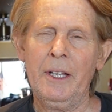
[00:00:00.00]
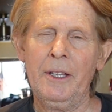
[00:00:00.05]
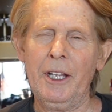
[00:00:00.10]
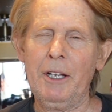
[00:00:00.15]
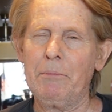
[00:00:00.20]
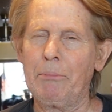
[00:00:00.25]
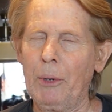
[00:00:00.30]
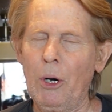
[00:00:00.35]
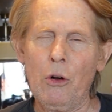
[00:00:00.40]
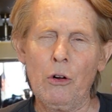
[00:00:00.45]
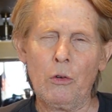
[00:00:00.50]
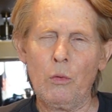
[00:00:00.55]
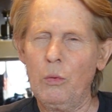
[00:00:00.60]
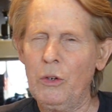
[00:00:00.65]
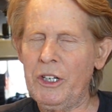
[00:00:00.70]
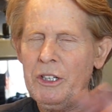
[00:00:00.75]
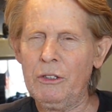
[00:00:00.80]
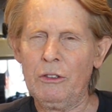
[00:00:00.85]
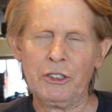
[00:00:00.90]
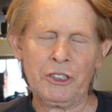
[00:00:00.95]
They broke
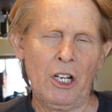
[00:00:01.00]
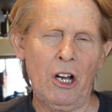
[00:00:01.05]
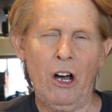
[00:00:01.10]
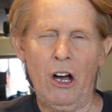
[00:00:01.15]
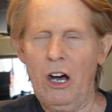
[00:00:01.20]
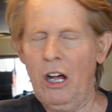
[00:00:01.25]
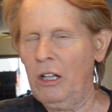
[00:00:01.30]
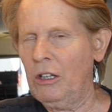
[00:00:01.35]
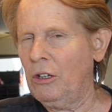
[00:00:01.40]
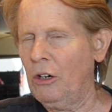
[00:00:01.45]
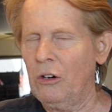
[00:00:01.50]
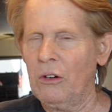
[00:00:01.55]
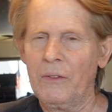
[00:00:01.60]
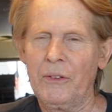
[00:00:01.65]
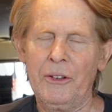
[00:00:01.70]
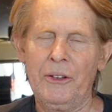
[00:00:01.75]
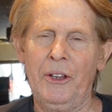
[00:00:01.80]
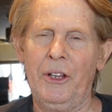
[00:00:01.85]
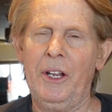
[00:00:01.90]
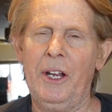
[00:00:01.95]
windows all
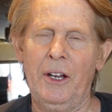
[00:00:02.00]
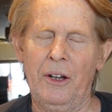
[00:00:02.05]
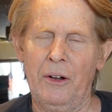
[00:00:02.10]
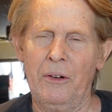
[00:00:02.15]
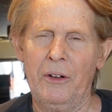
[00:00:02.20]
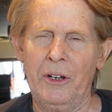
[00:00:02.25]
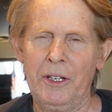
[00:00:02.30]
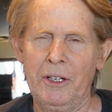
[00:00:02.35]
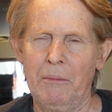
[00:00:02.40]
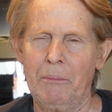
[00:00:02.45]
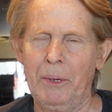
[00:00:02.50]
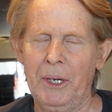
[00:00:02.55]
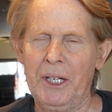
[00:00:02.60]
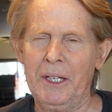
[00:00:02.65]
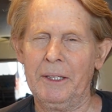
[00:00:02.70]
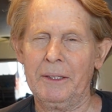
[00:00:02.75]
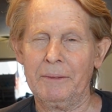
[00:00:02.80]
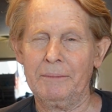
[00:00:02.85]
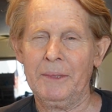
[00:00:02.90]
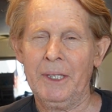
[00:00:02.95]
over the area,
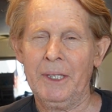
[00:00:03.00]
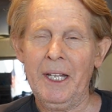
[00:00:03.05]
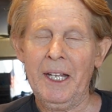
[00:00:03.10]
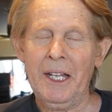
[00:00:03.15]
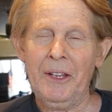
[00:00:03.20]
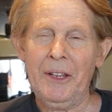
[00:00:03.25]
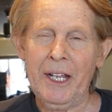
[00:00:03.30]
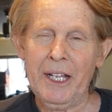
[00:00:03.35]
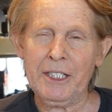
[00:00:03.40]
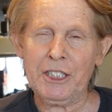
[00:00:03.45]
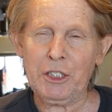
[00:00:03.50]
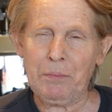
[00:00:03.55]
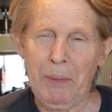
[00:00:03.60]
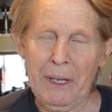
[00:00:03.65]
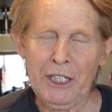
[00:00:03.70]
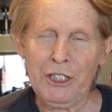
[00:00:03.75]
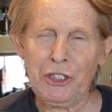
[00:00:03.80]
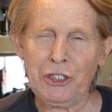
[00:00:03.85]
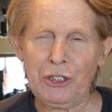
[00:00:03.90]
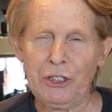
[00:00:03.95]
but they
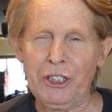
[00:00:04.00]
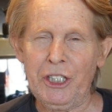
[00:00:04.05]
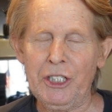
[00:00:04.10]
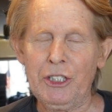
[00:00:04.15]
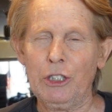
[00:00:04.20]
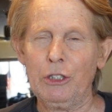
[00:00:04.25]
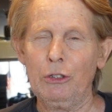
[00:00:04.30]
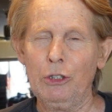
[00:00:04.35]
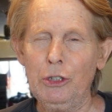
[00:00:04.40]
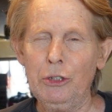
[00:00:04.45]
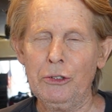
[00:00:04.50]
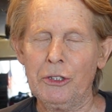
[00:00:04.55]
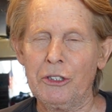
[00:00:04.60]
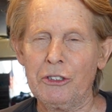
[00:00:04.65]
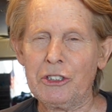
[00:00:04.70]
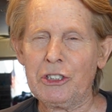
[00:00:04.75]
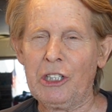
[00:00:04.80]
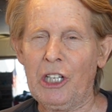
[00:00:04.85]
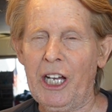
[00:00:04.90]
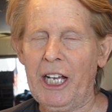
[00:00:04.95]
especially, the
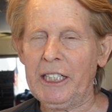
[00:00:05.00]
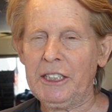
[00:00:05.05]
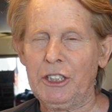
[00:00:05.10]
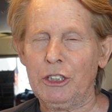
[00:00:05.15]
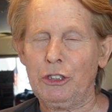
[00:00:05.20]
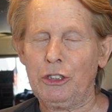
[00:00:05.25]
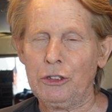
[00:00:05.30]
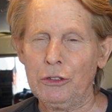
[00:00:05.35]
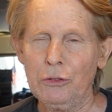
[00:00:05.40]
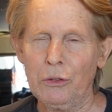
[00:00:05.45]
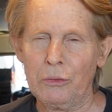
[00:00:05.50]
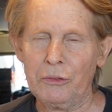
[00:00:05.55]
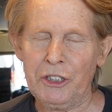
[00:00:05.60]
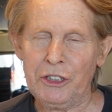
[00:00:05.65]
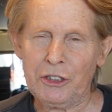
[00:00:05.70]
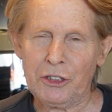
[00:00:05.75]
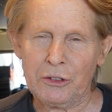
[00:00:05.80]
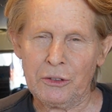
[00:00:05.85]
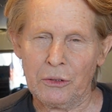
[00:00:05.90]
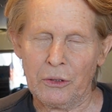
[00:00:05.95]
looters, liked the
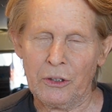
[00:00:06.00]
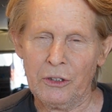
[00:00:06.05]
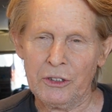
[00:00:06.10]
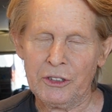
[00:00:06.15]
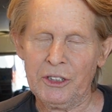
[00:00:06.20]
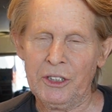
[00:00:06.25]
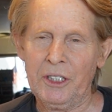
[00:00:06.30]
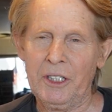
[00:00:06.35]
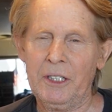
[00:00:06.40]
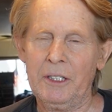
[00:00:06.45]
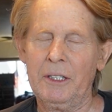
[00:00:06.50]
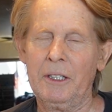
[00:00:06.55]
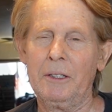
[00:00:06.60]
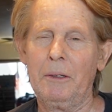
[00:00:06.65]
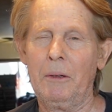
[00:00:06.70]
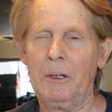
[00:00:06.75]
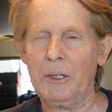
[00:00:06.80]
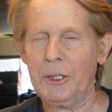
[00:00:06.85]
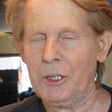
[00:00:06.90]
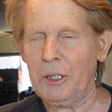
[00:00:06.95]
jewelry stores. And
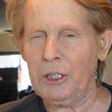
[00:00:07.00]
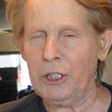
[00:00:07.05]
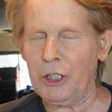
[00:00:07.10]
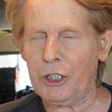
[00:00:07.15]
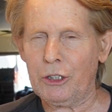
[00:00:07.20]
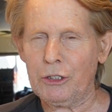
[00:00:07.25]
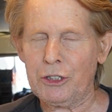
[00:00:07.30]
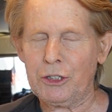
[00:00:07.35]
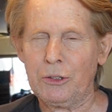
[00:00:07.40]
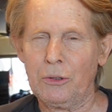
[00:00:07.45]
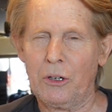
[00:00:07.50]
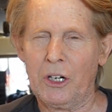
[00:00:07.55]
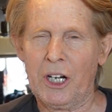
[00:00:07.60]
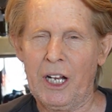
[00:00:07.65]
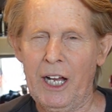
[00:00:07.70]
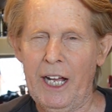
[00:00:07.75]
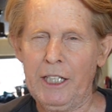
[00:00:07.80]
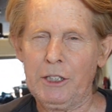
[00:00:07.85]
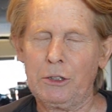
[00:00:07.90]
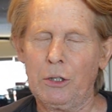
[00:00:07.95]
the liquor store
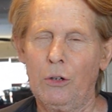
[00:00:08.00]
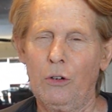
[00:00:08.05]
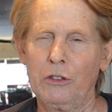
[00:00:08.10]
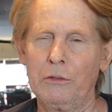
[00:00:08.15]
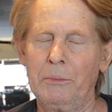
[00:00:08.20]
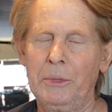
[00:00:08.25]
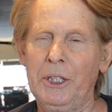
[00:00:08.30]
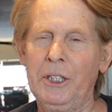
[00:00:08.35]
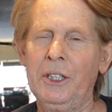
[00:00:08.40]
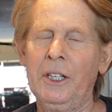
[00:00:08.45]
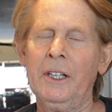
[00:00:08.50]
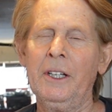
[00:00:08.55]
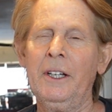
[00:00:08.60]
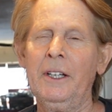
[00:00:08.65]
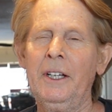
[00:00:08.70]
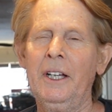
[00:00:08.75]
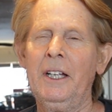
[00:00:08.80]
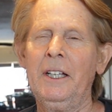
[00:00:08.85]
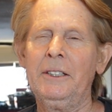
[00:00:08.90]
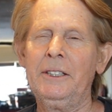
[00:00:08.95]
guy told me
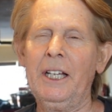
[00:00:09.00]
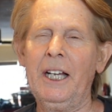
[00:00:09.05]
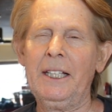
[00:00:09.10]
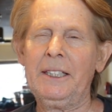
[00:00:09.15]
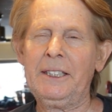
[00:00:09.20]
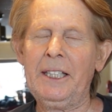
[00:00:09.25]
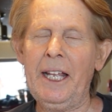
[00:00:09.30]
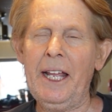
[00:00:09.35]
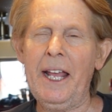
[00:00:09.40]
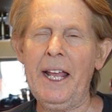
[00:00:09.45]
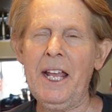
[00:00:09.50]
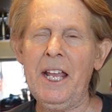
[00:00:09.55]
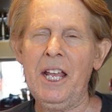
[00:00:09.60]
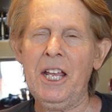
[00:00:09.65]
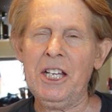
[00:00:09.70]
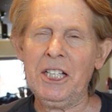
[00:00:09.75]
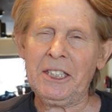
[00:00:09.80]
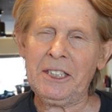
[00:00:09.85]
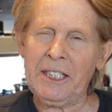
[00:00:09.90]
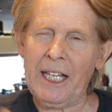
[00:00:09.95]
that they
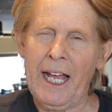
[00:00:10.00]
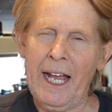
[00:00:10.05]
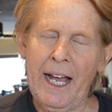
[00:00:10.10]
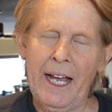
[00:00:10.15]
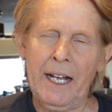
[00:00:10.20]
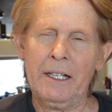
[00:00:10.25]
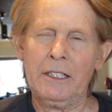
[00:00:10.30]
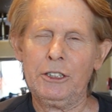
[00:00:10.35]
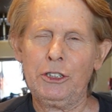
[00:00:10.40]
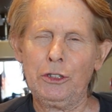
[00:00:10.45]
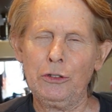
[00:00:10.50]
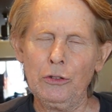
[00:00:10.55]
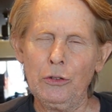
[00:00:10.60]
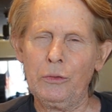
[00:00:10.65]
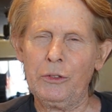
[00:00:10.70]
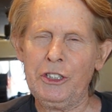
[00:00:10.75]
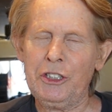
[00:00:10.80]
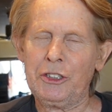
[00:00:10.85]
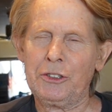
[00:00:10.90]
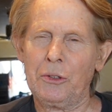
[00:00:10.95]
hit that
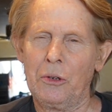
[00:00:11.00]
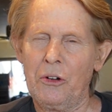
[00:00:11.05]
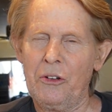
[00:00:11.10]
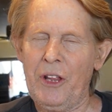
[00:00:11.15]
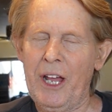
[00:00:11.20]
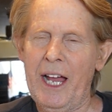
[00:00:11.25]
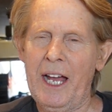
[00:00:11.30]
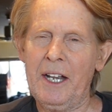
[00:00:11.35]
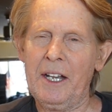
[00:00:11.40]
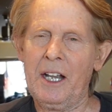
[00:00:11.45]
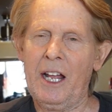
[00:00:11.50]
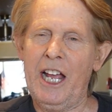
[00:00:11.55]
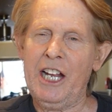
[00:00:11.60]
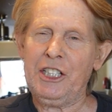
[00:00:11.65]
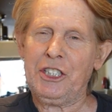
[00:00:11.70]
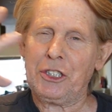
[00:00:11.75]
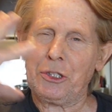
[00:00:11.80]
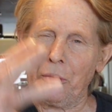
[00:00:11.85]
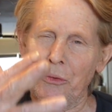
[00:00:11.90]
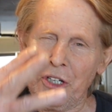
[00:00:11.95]
jewelry store that
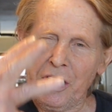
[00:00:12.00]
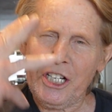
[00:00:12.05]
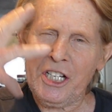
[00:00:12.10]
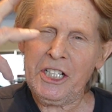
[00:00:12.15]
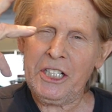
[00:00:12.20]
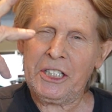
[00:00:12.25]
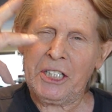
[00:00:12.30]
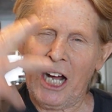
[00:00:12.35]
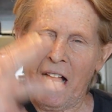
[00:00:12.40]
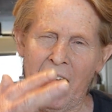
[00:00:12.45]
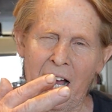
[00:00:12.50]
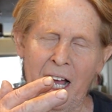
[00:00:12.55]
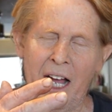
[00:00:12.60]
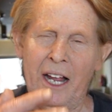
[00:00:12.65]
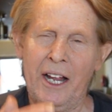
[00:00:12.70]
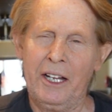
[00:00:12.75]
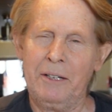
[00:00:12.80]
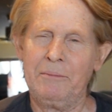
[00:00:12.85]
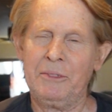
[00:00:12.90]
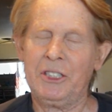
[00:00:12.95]
night 3
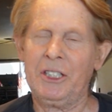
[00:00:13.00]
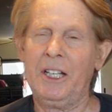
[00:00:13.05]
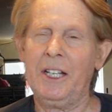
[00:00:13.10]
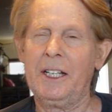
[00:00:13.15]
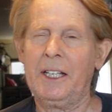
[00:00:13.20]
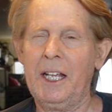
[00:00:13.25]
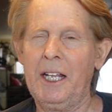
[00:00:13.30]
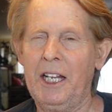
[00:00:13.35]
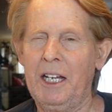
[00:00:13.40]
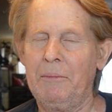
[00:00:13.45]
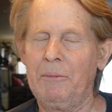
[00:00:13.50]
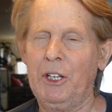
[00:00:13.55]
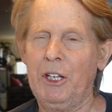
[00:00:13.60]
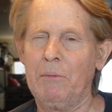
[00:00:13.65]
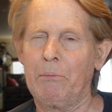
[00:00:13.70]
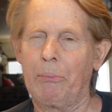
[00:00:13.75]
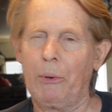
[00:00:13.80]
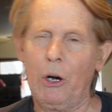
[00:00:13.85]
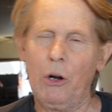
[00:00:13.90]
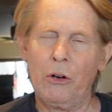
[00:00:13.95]
times. They came. They
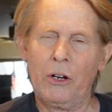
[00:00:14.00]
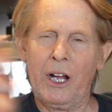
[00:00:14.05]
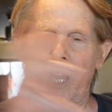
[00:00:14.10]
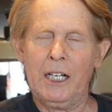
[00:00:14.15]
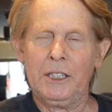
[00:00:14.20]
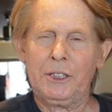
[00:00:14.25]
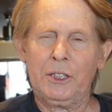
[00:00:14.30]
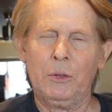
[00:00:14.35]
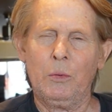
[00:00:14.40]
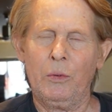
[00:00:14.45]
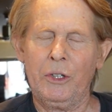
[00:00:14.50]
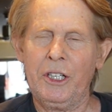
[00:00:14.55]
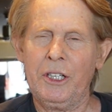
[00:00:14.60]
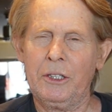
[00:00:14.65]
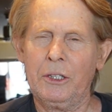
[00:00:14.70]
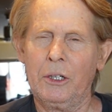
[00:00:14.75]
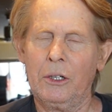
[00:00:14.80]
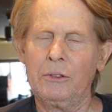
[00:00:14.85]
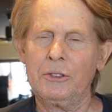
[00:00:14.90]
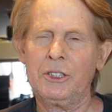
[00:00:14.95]
broke out the
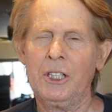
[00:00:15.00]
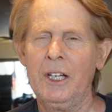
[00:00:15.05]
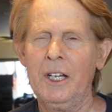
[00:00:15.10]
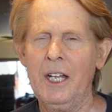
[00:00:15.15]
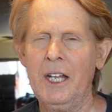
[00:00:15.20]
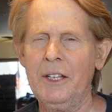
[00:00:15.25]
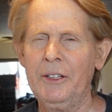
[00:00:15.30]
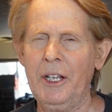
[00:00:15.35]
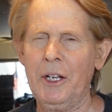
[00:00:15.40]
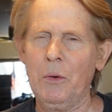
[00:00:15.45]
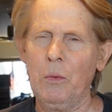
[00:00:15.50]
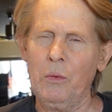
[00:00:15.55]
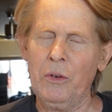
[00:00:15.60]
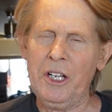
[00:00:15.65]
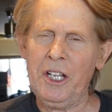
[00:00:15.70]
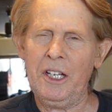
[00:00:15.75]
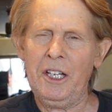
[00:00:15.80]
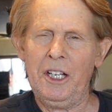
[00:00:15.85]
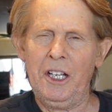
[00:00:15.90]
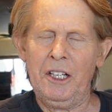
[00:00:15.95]
windows. They
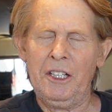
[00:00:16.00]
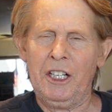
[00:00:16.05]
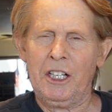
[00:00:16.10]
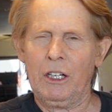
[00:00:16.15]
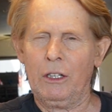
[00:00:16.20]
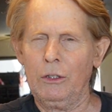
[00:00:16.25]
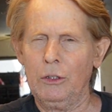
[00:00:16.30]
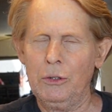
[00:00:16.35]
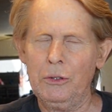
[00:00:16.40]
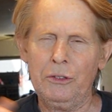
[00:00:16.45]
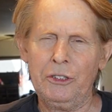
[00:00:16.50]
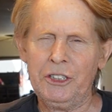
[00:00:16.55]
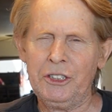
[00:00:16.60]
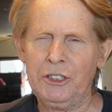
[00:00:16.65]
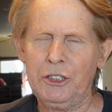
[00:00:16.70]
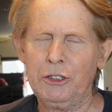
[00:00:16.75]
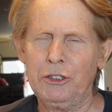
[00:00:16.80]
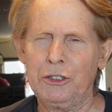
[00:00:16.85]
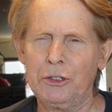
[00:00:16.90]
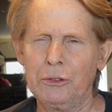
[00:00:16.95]
went in and
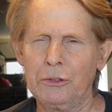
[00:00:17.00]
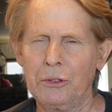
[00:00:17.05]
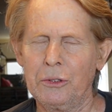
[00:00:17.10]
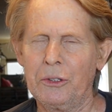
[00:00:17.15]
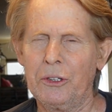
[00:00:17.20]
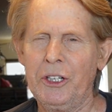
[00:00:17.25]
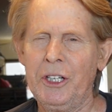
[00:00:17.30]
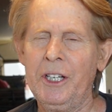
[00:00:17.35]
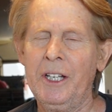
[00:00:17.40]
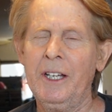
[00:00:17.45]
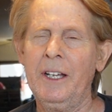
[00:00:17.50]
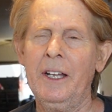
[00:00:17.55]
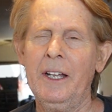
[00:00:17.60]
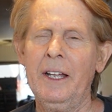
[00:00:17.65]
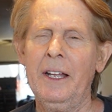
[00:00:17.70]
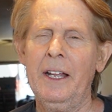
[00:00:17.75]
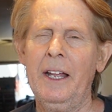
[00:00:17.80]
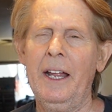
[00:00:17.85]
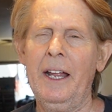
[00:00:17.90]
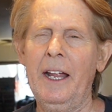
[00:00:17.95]
looted the jewelry.
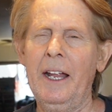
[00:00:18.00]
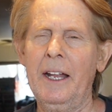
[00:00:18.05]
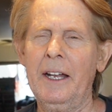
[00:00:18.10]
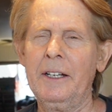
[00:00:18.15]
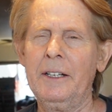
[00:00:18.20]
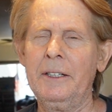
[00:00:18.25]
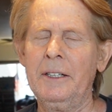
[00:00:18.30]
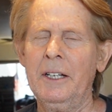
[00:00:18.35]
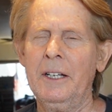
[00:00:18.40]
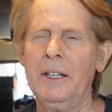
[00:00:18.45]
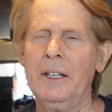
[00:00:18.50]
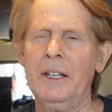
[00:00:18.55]
And